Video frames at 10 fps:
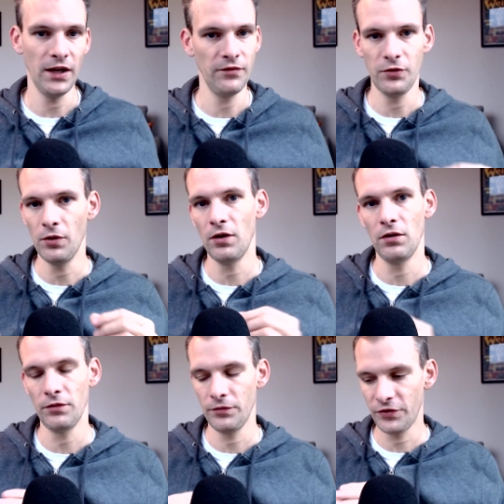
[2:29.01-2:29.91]
If you
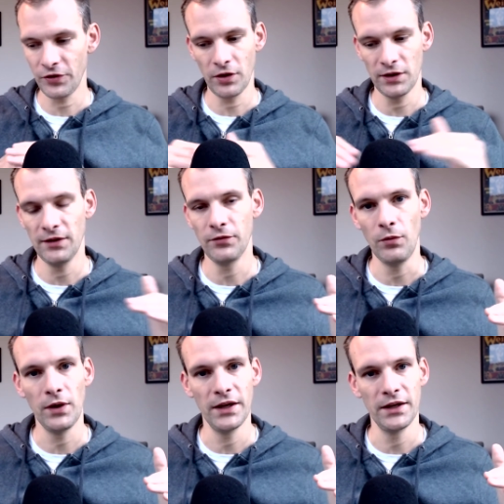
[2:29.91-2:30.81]
all start at level
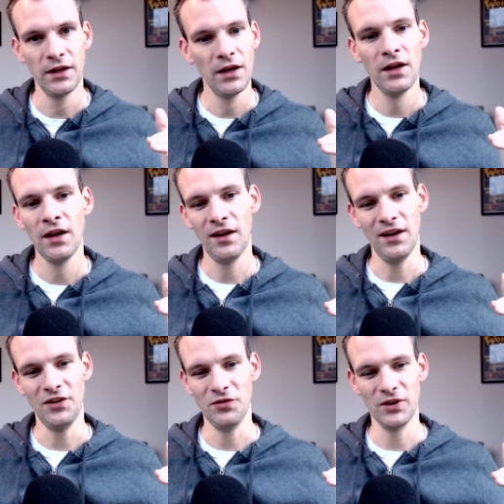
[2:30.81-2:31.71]
one
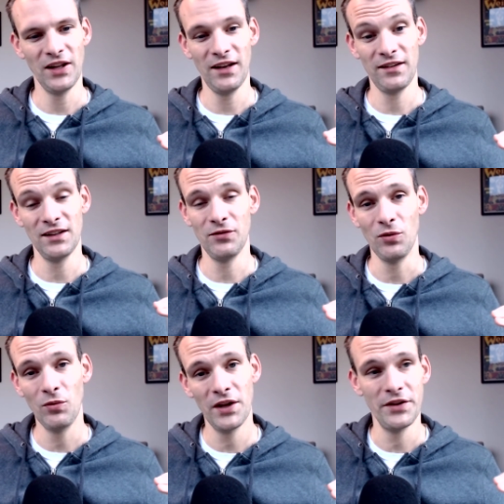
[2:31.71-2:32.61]
and you realize at level
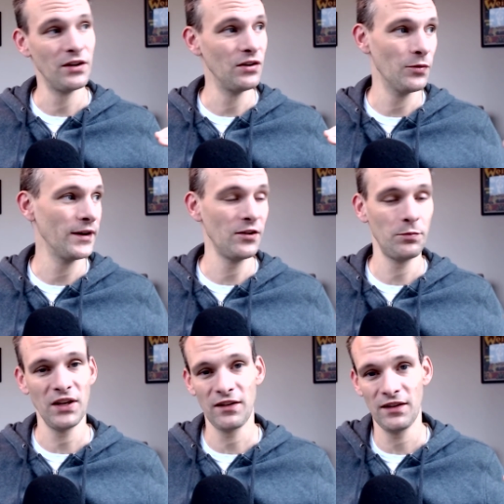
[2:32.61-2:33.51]
one that nobody's
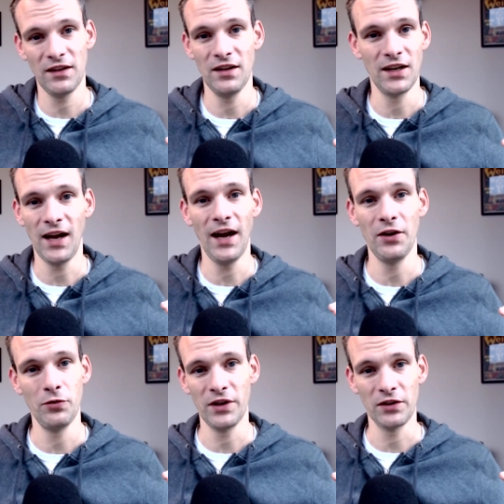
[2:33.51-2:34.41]
picked a guy
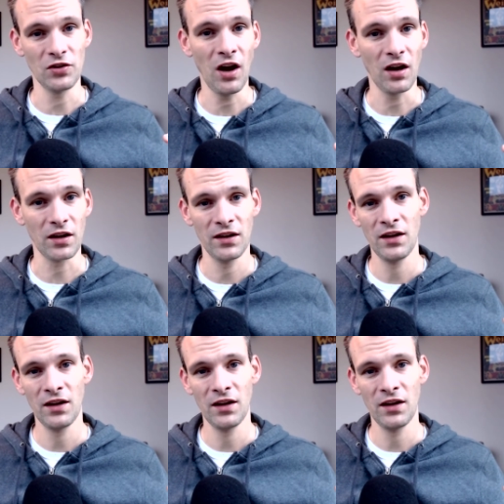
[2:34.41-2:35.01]
who can talk